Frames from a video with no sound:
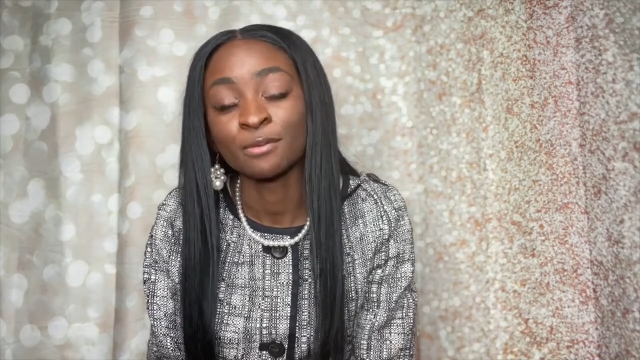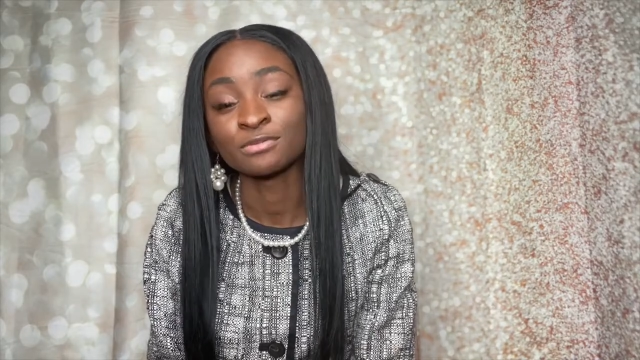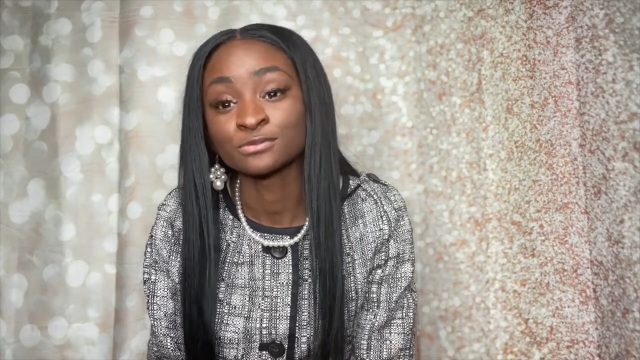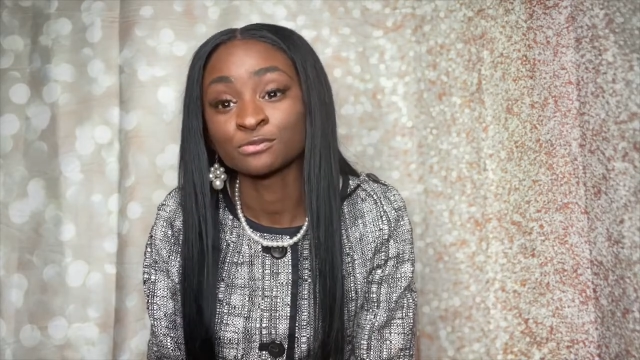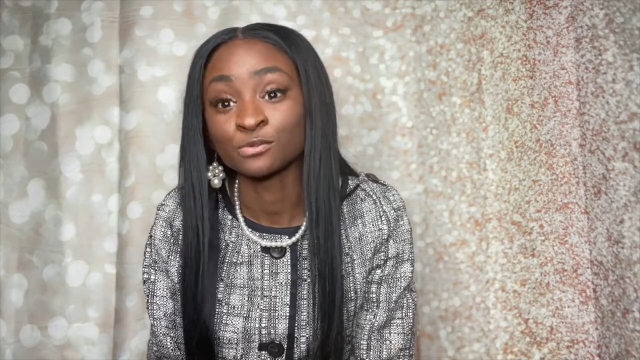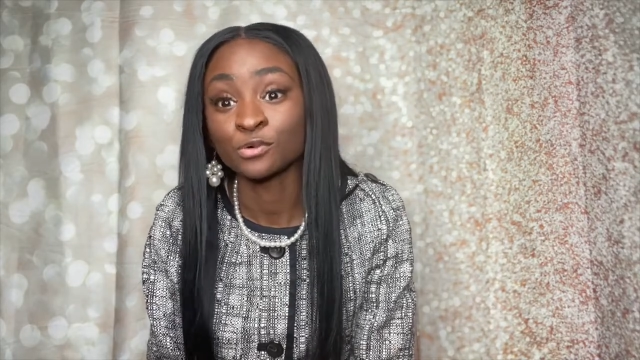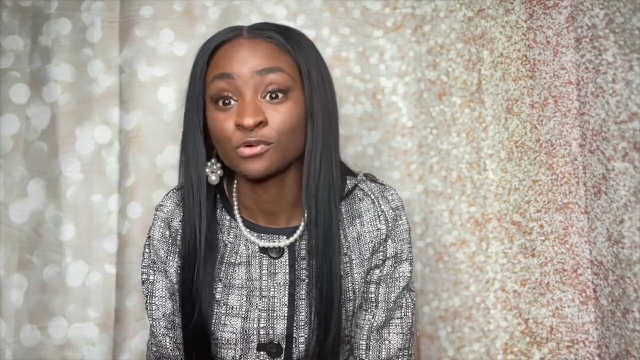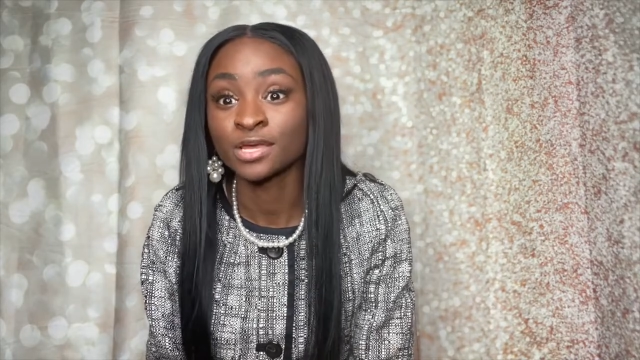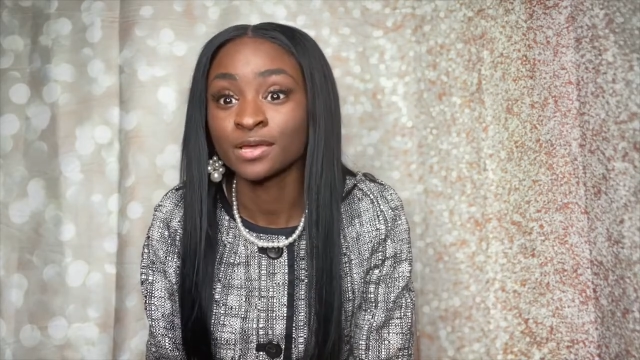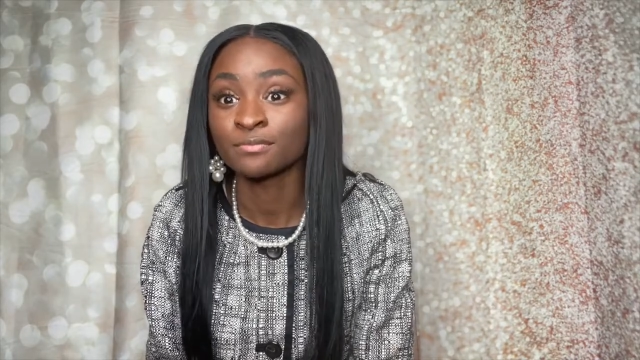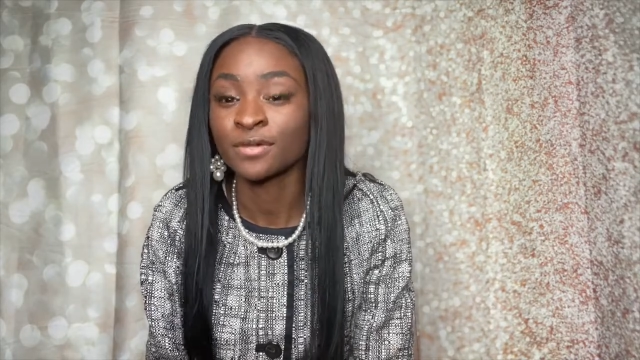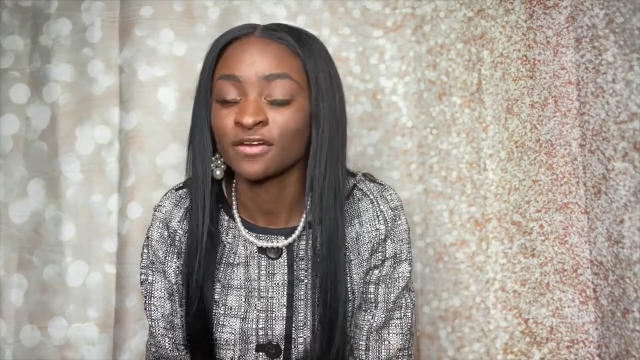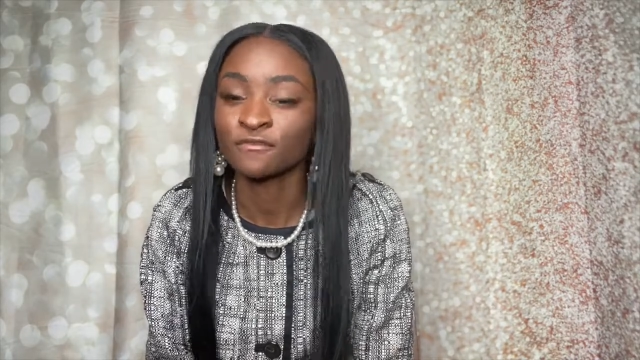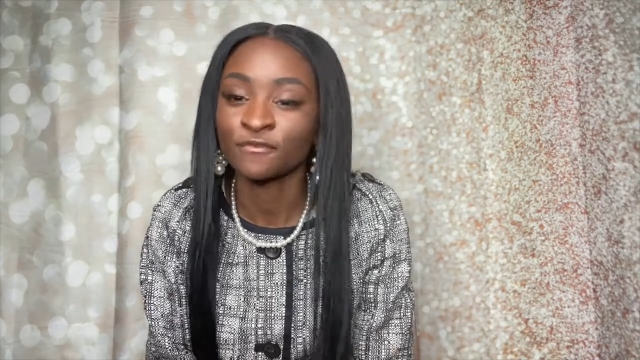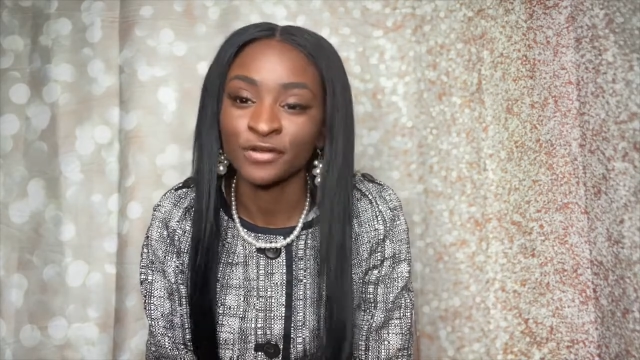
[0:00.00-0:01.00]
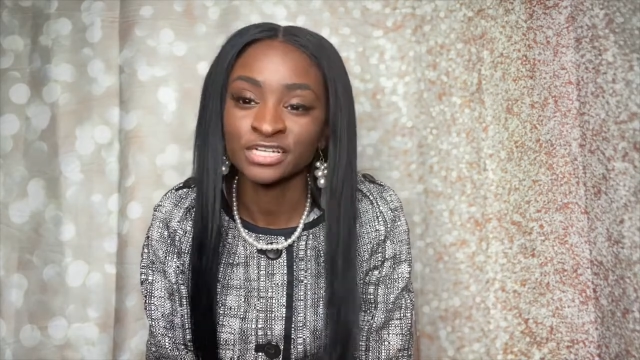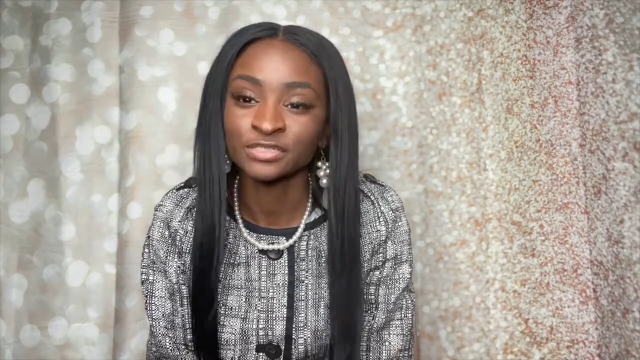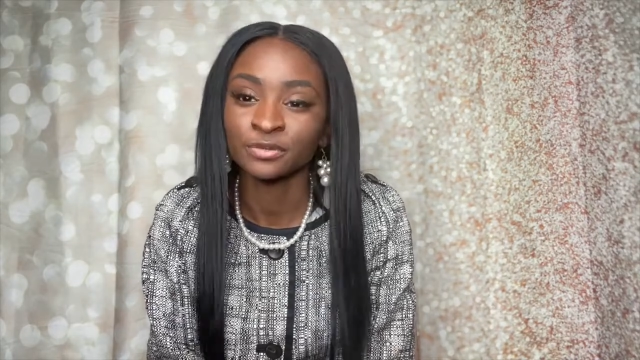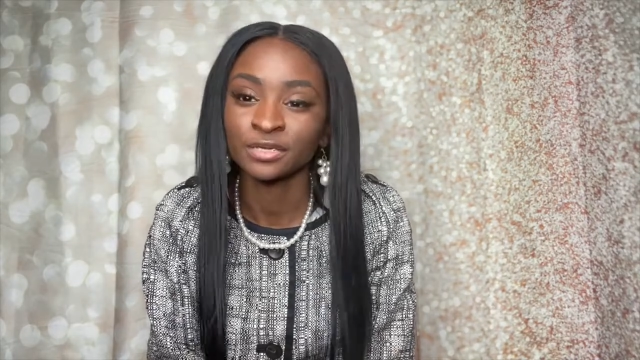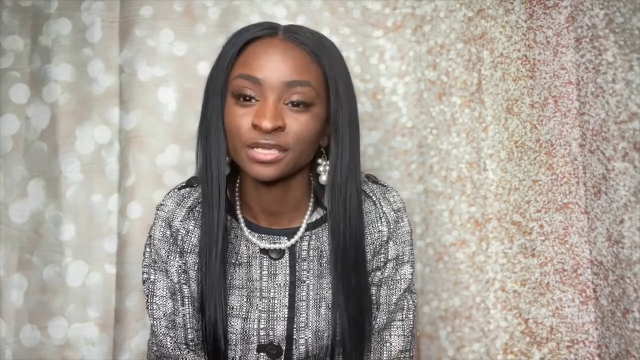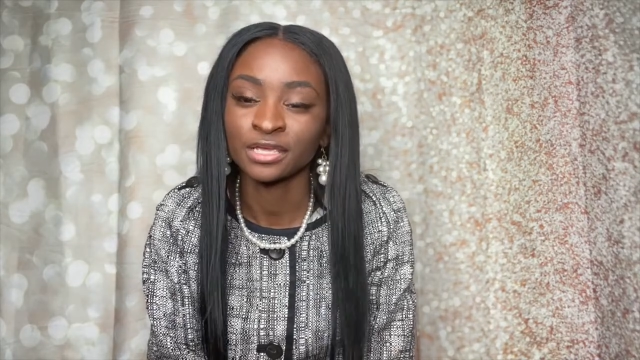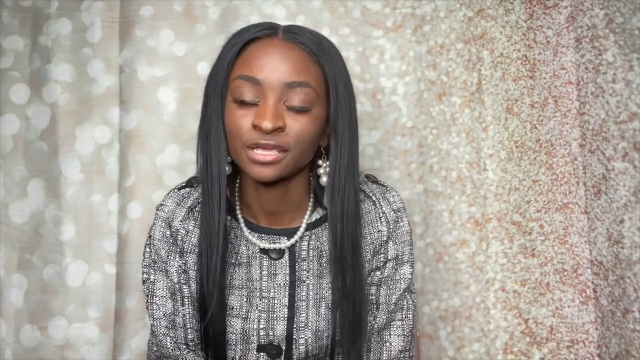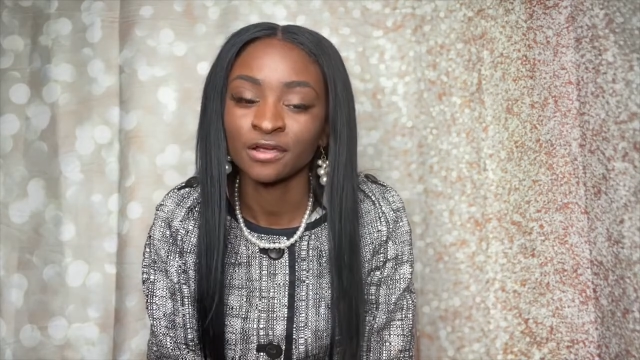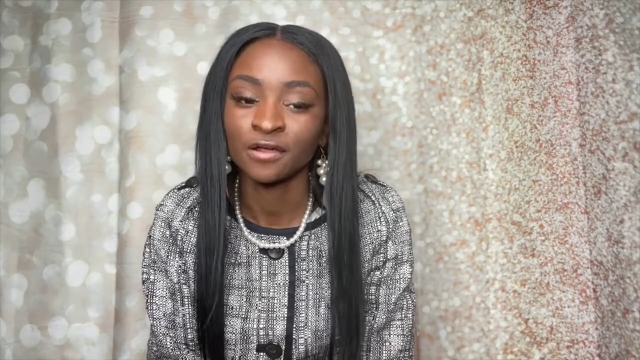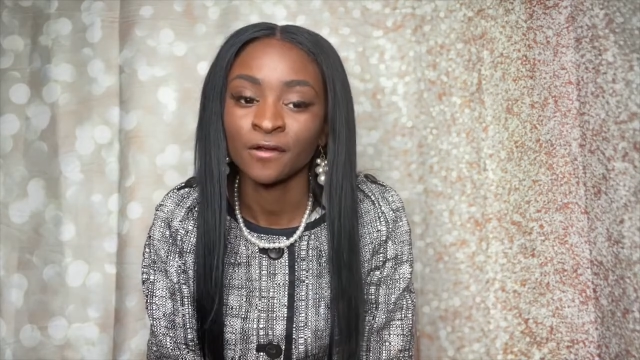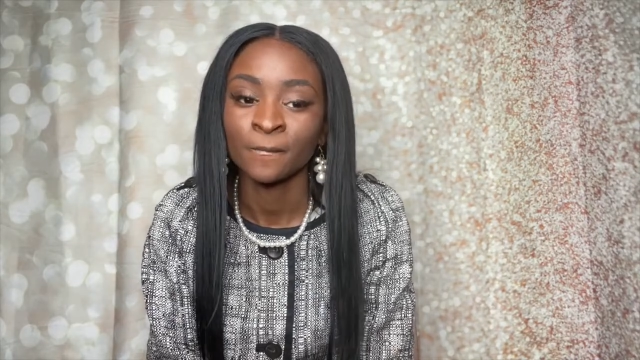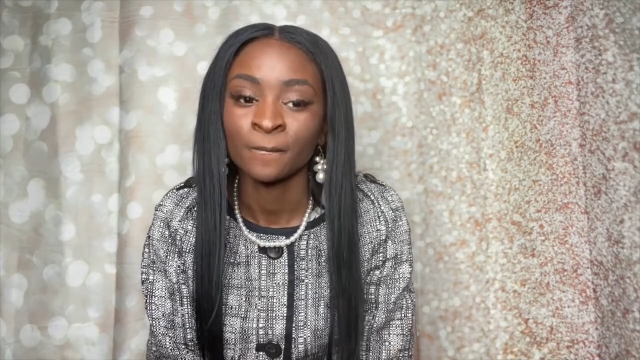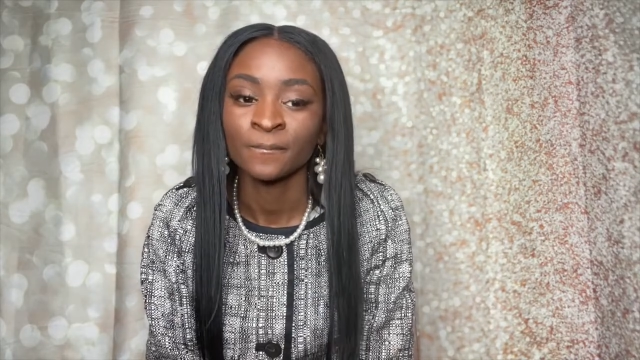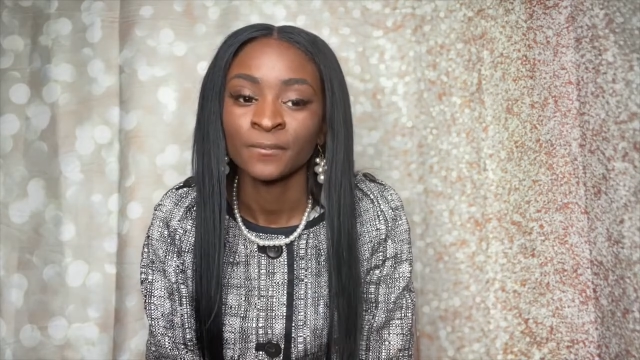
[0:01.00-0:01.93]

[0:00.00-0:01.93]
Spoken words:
was rooted my freshman year,